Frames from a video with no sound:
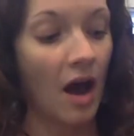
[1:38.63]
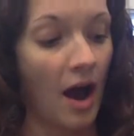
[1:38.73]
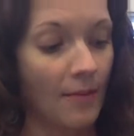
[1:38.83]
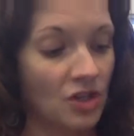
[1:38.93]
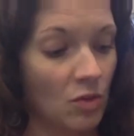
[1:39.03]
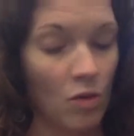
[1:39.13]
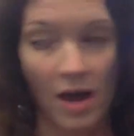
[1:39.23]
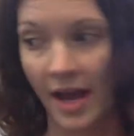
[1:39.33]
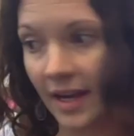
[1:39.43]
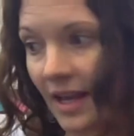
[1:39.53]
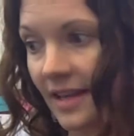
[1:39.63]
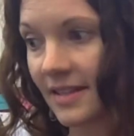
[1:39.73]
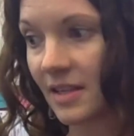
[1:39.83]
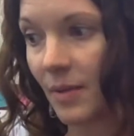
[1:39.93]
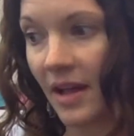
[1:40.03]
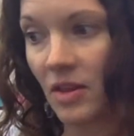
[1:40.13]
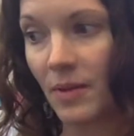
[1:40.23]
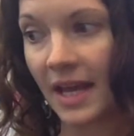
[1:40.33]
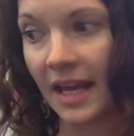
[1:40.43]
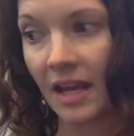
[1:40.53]
option 1 is to play the
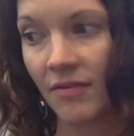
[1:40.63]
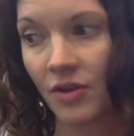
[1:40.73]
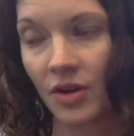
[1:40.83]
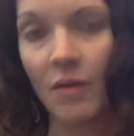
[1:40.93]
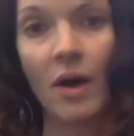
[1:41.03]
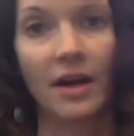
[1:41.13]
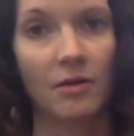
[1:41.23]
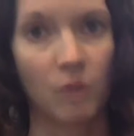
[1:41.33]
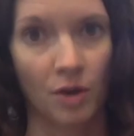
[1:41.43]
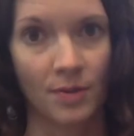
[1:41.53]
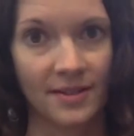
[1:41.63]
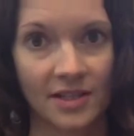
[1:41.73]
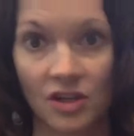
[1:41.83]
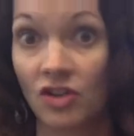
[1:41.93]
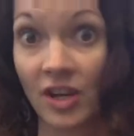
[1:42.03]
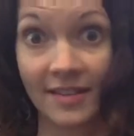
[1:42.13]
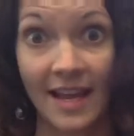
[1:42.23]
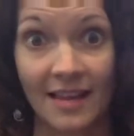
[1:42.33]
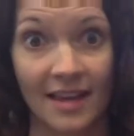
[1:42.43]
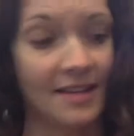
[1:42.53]
beginning of 31 in fourth position, just
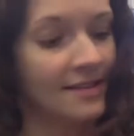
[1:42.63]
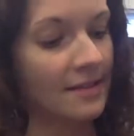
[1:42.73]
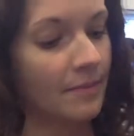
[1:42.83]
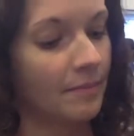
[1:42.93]
like this,